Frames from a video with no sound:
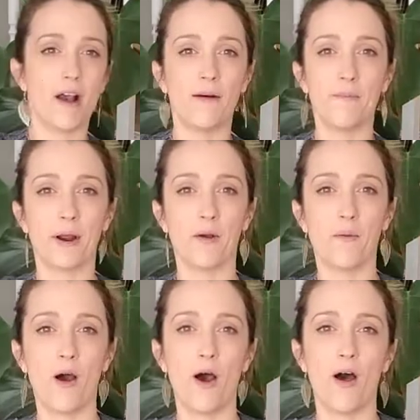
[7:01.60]
up our
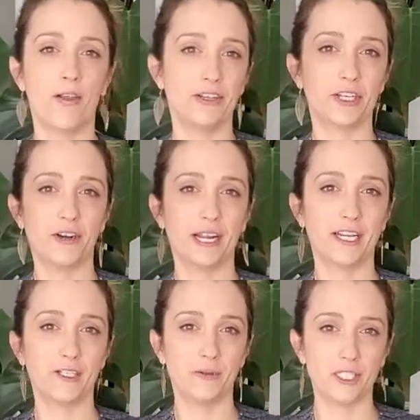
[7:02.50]
wall and turning
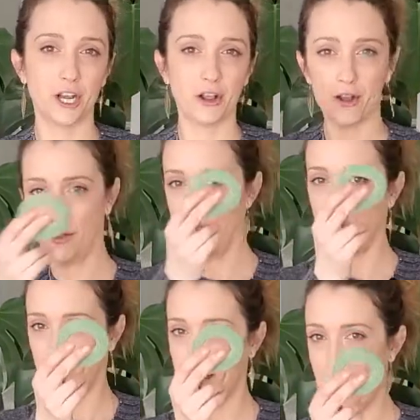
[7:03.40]
into a jungle,
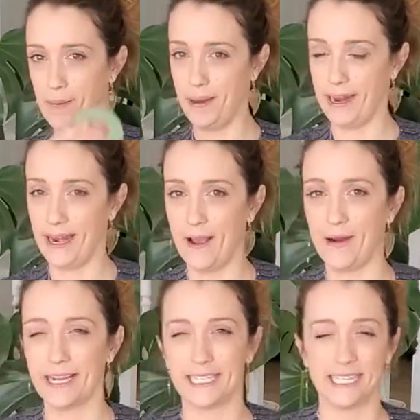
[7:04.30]
we're helping it
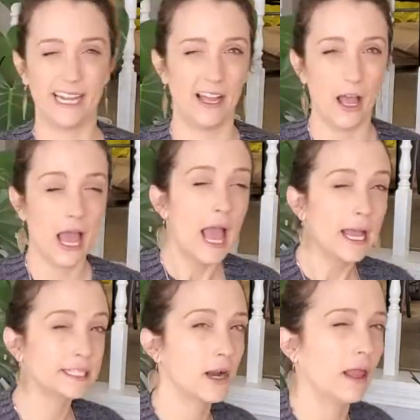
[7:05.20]
out. It's
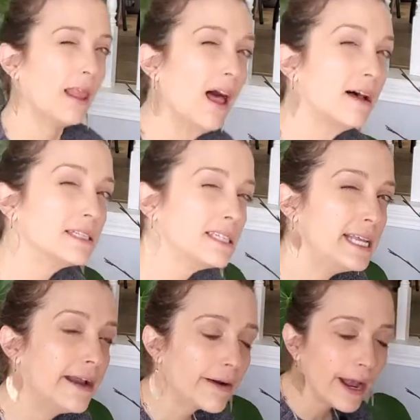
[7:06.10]
our little
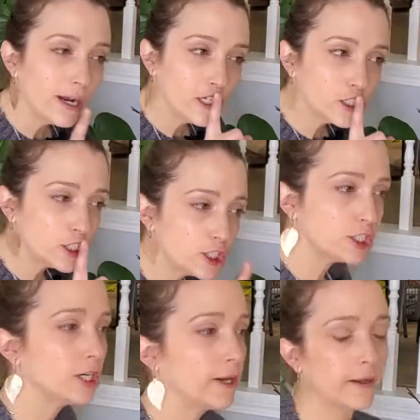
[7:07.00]
secret.
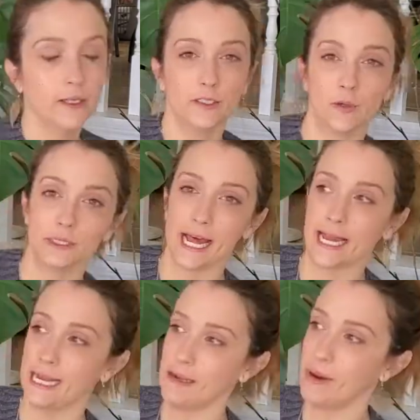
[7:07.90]
Shh, don't
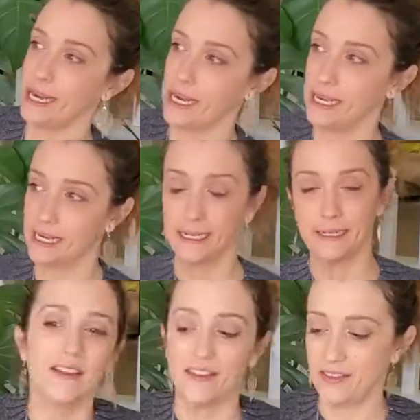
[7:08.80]
tell anybody.
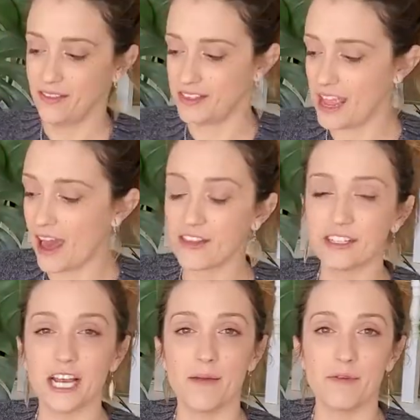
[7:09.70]
The other
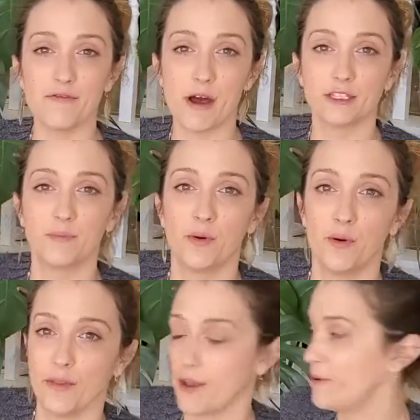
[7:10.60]
type of moss
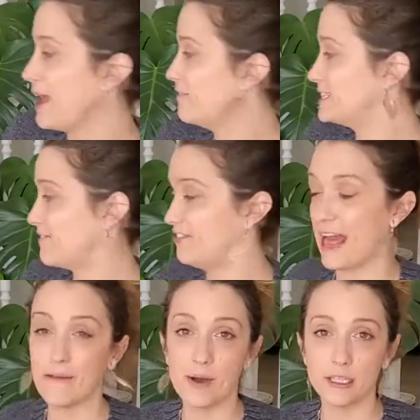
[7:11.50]
pole that we have is a
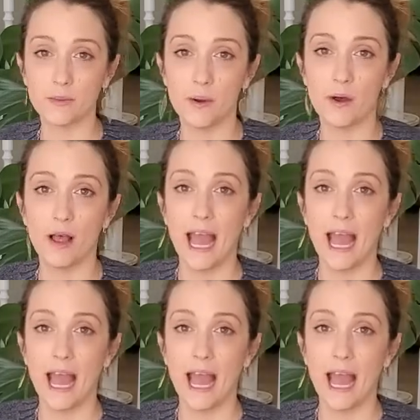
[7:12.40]
flat moss pole.